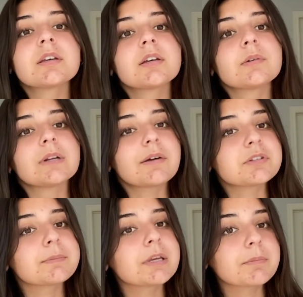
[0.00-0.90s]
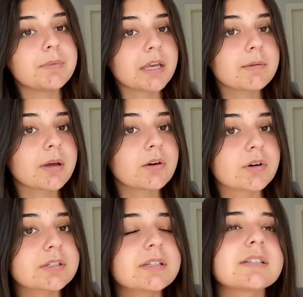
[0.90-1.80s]
when I was picking my
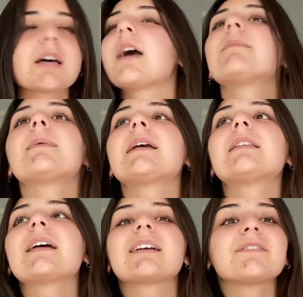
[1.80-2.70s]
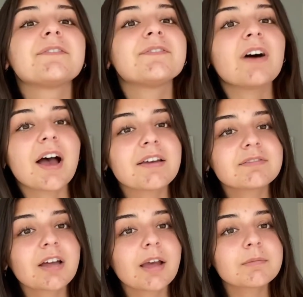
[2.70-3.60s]
courses, I made like 5
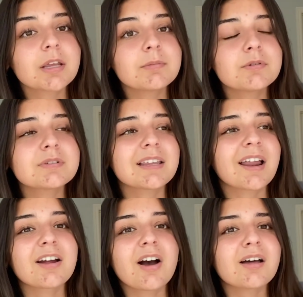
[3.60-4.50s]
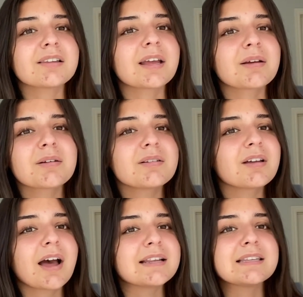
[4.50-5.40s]
timetables and
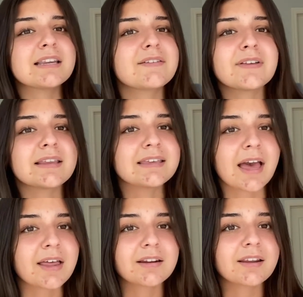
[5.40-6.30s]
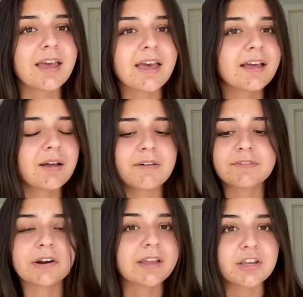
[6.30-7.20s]
I didn't even get a
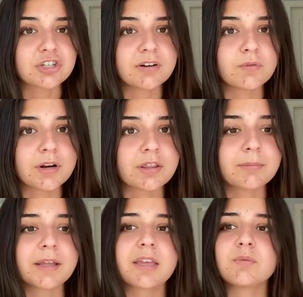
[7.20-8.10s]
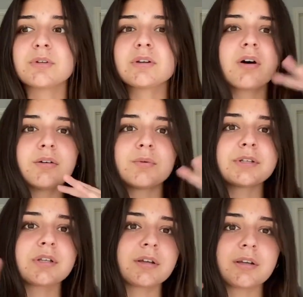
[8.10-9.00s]
variation of one of them. Like it was
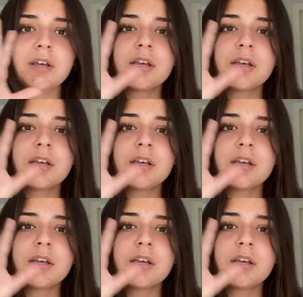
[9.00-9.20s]
a